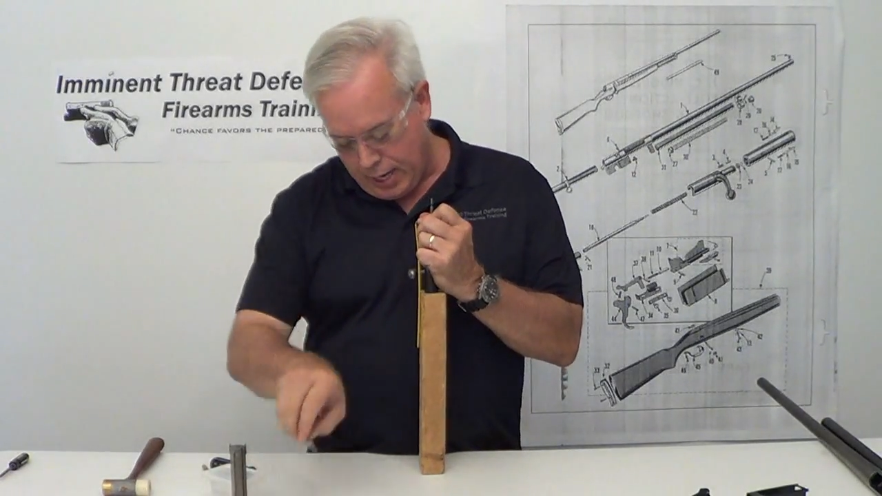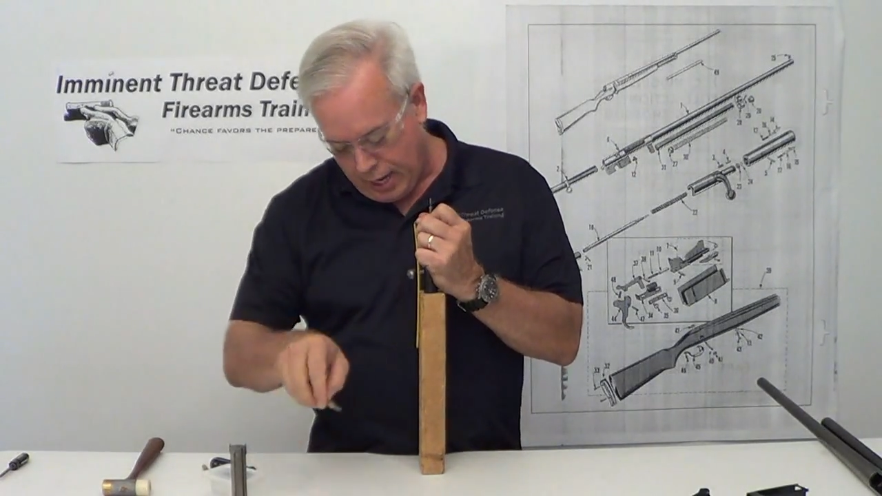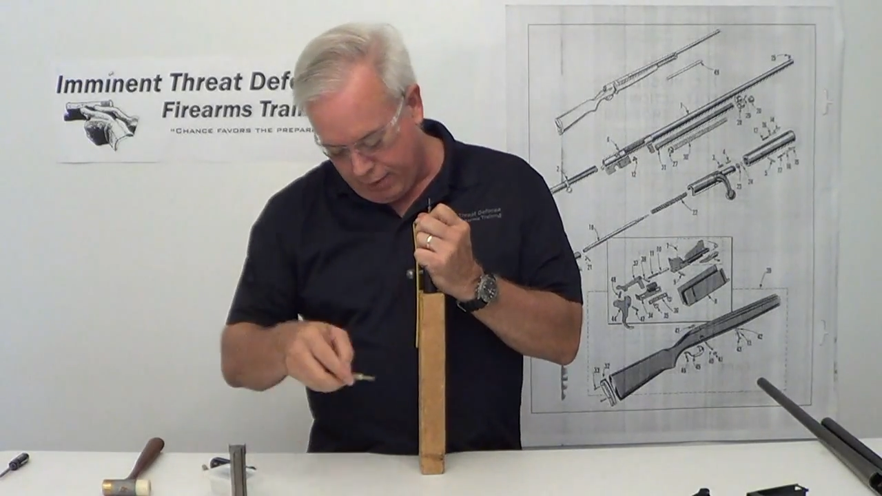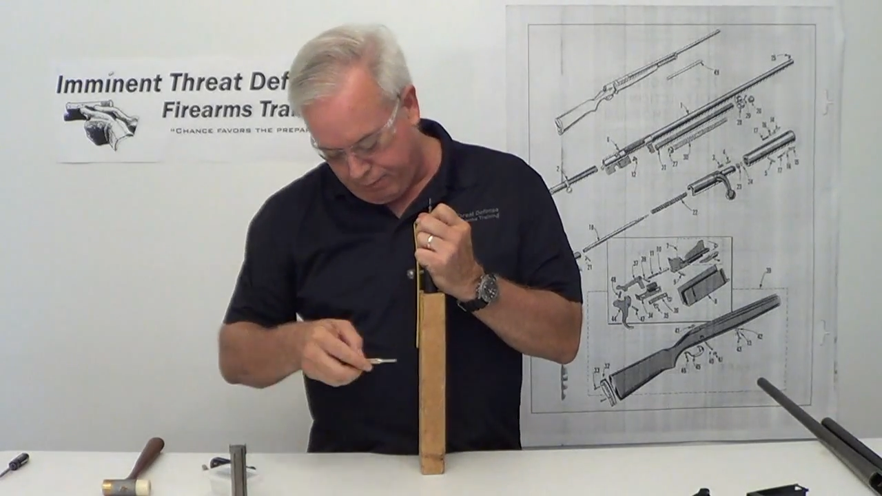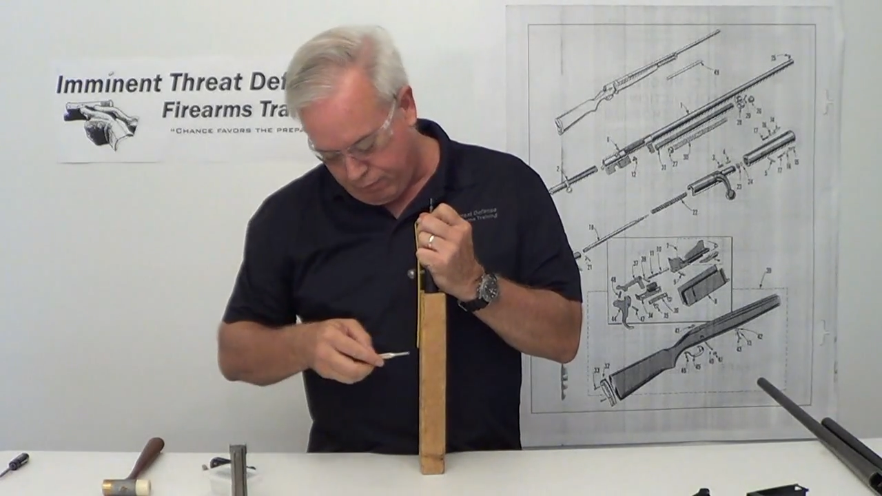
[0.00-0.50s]

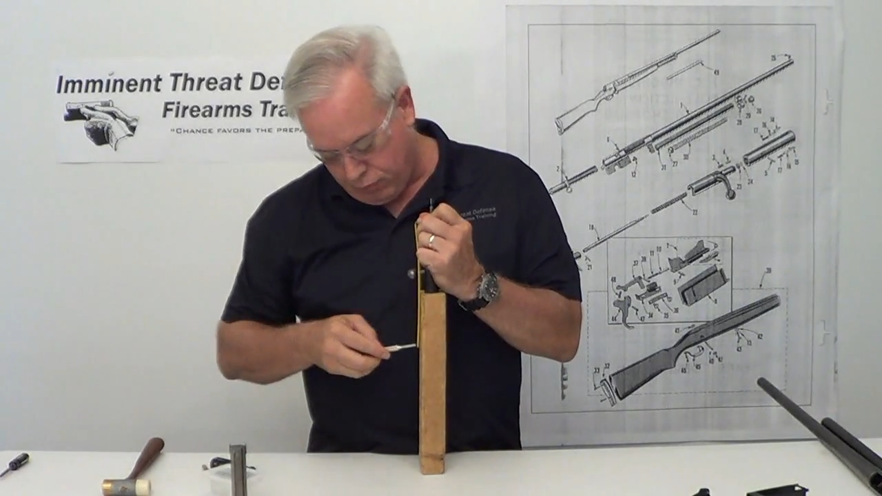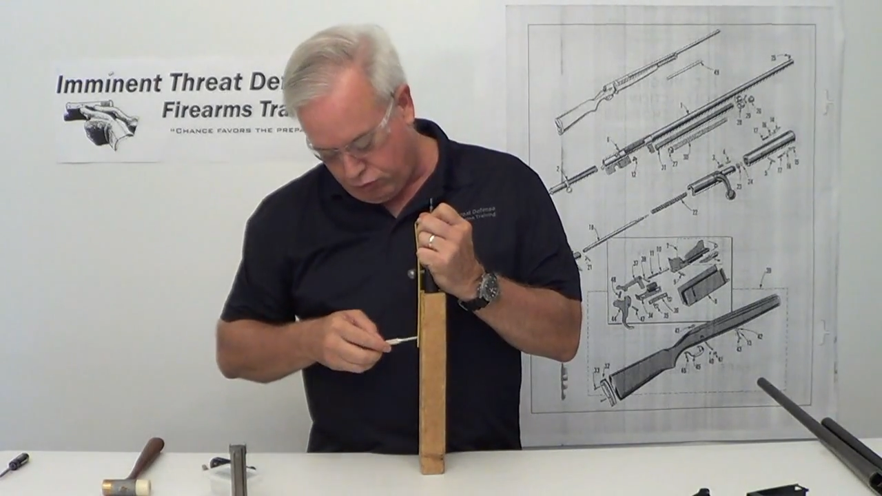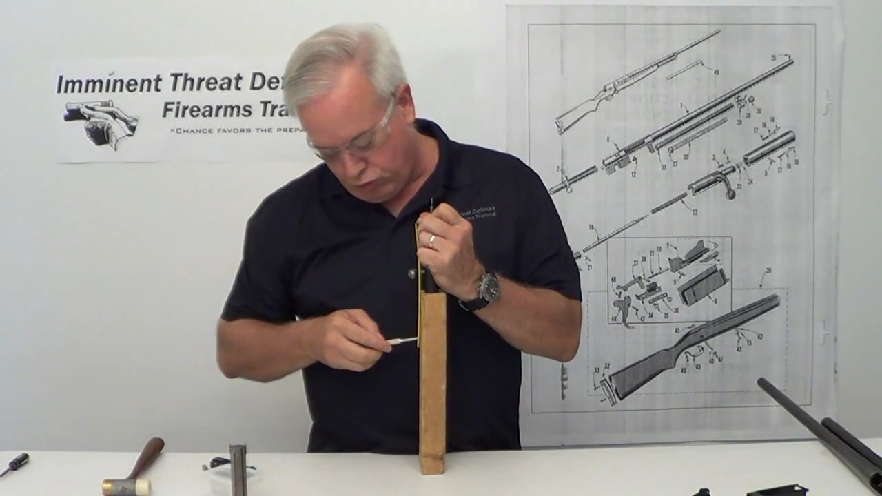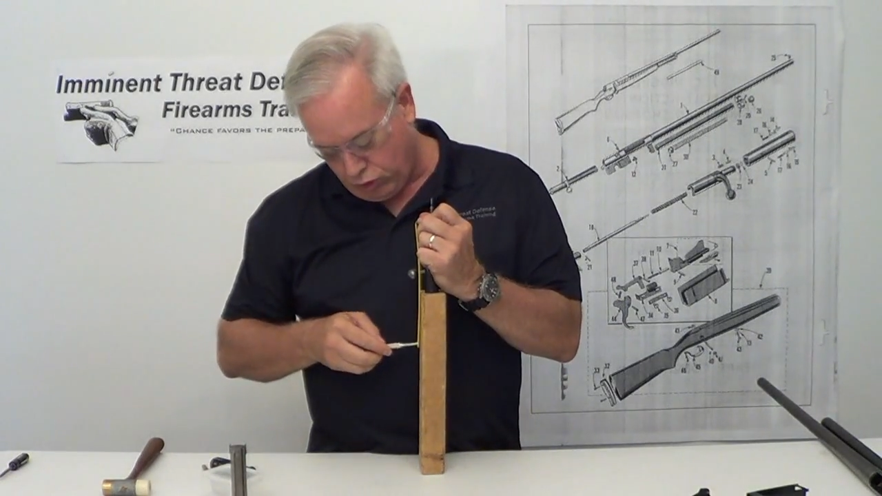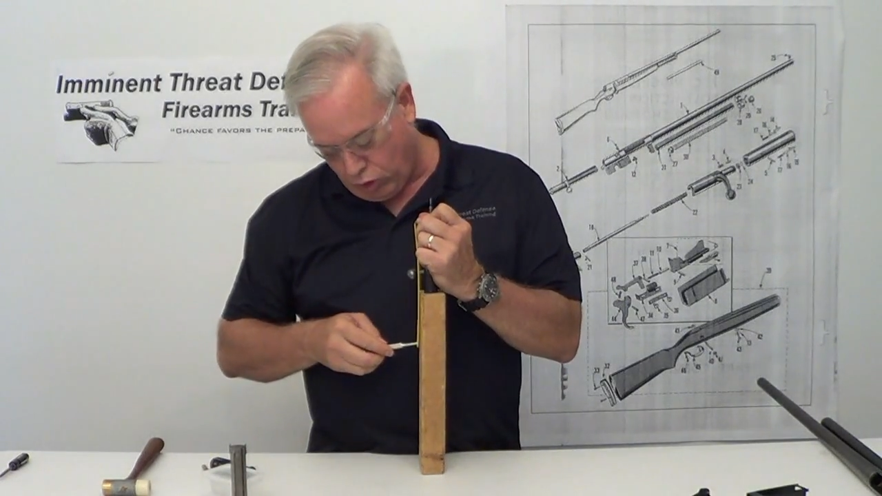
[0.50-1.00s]
I've
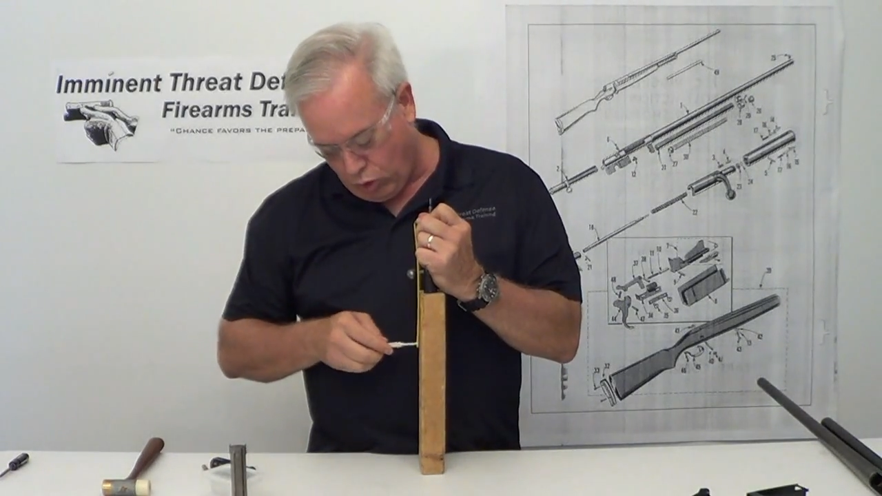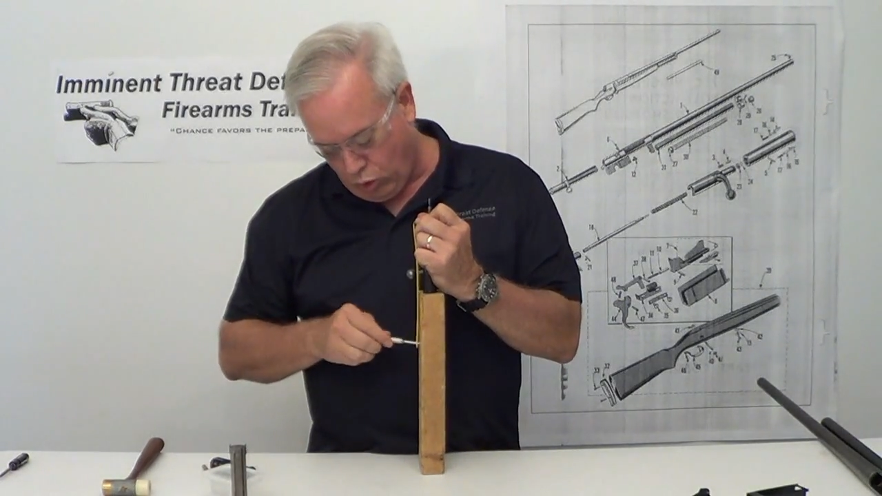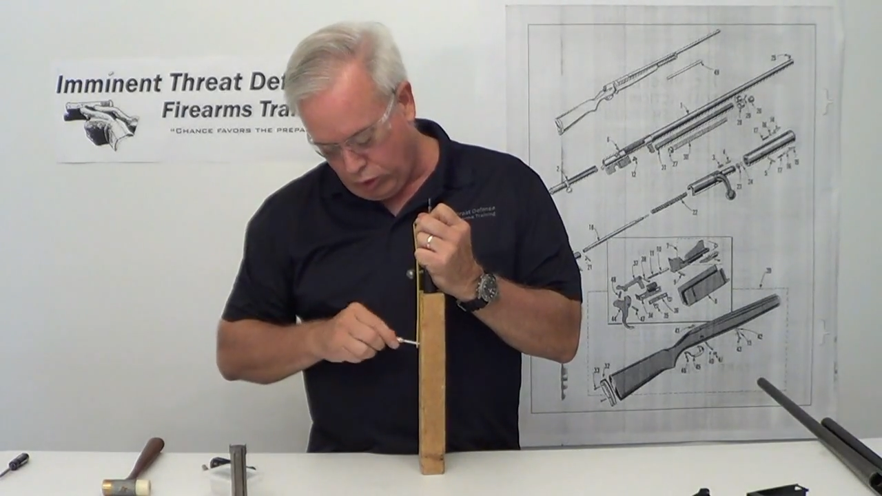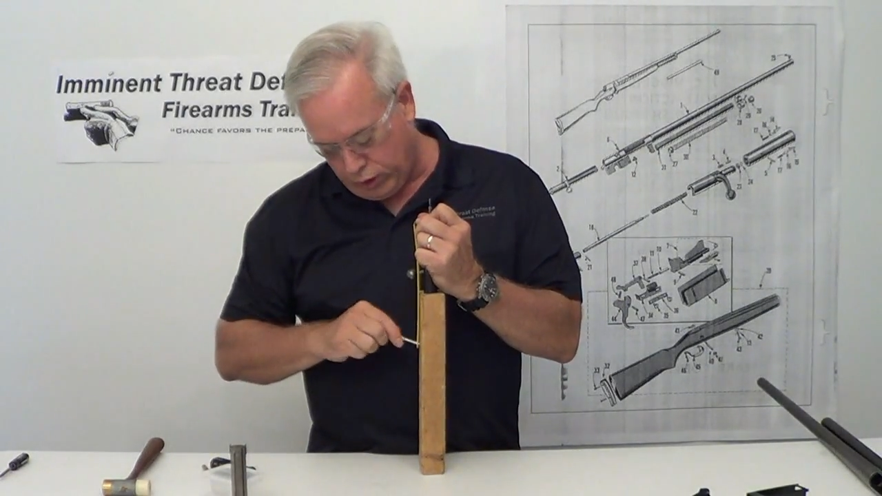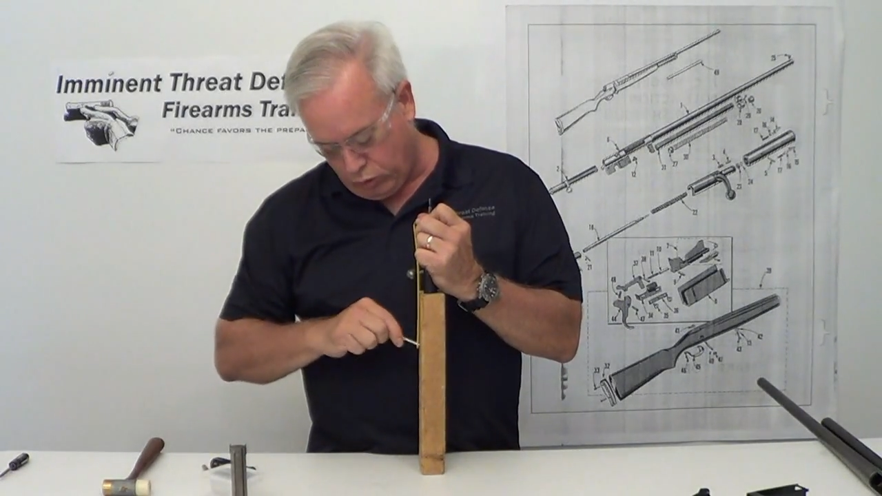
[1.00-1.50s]
drilled a
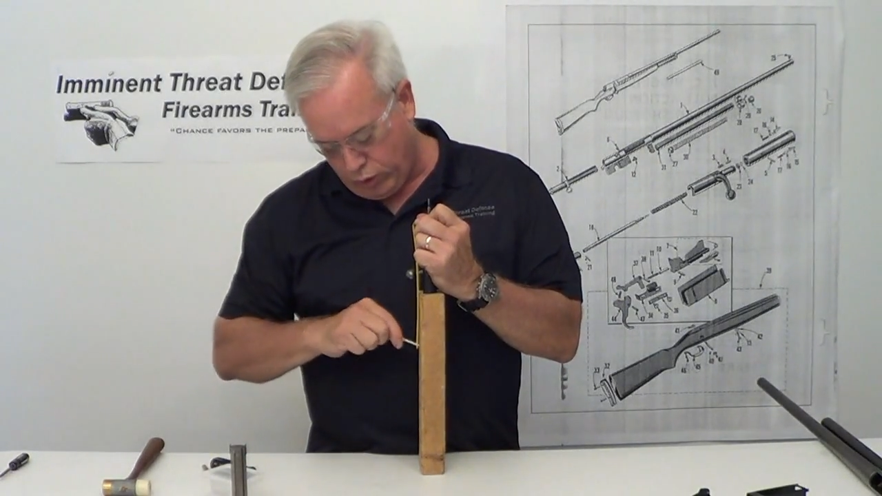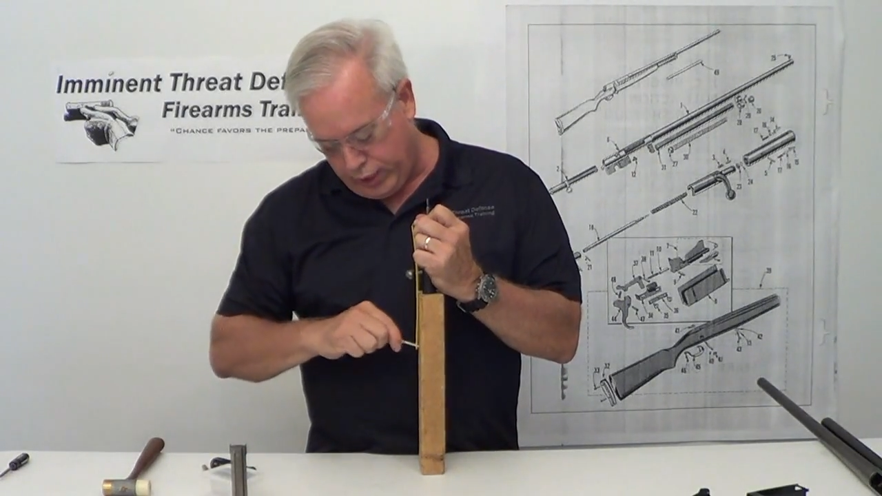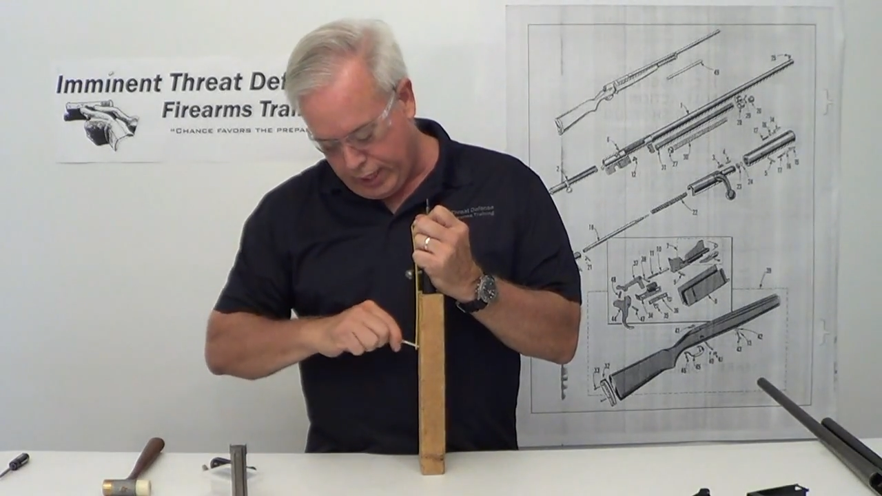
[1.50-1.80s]
hole in the wood